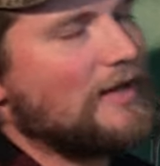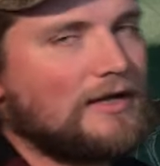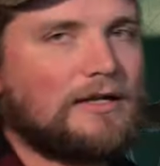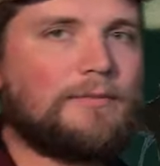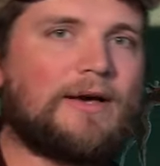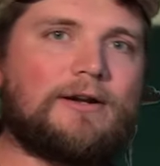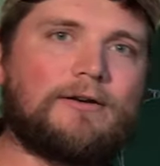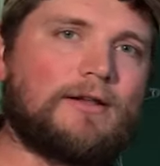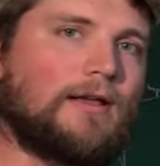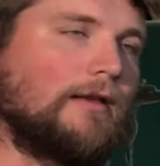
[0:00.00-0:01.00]
hunting
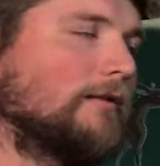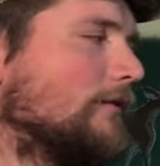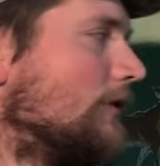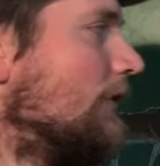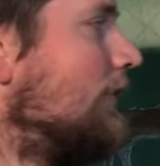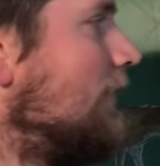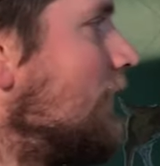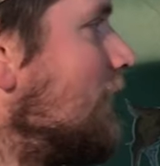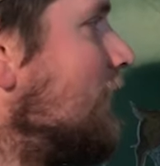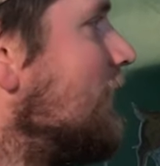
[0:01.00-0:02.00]
better, and
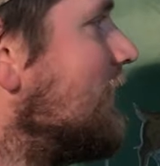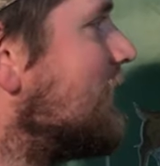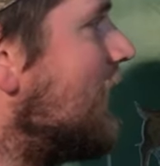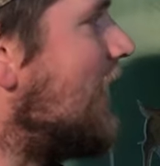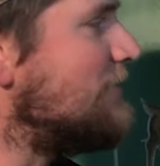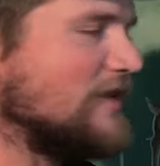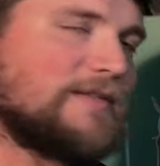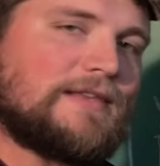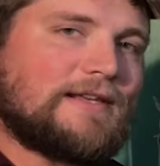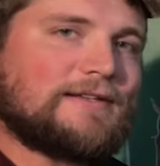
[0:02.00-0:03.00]
I miss
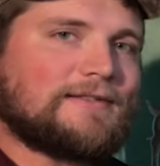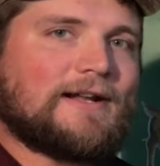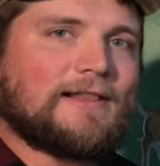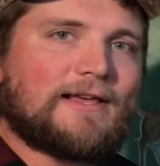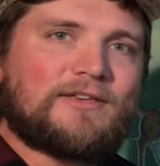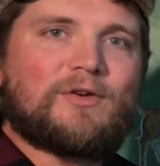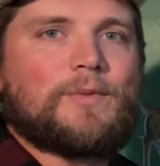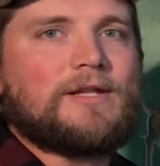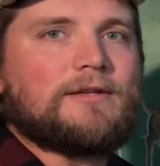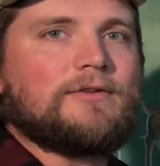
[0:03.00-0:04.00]
things, and I like your opinion.